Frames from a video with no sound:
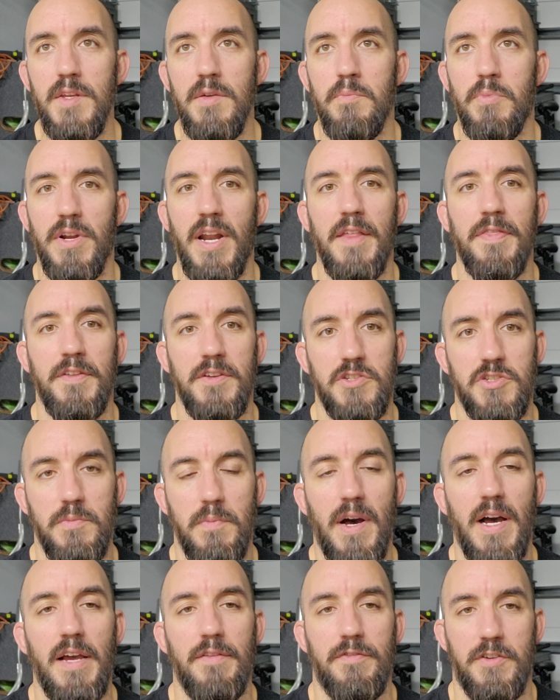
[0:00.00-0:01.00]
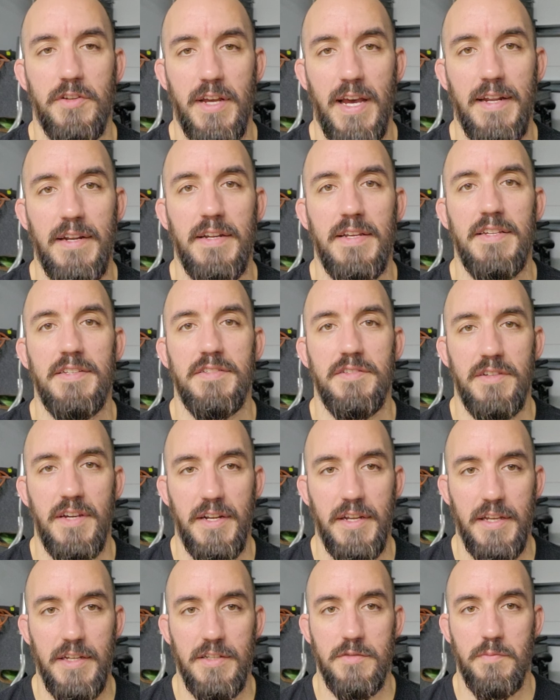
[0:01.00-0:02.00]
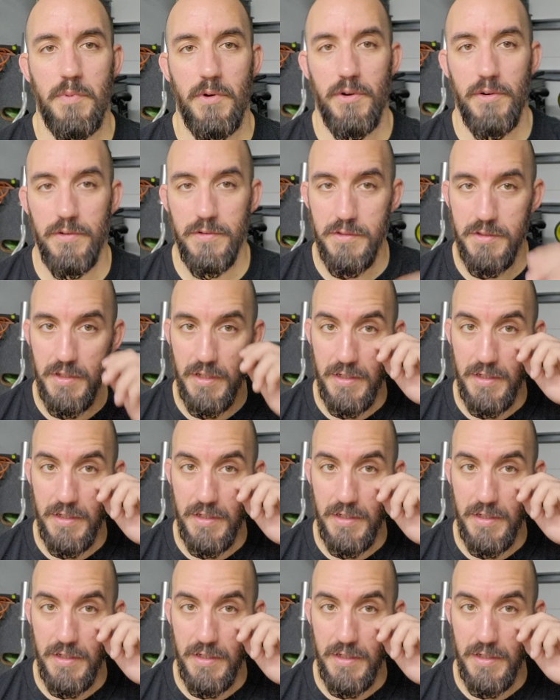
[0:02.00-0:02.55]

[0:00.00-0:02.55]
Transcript: But I think Chimaev could have had an easy night against Burns.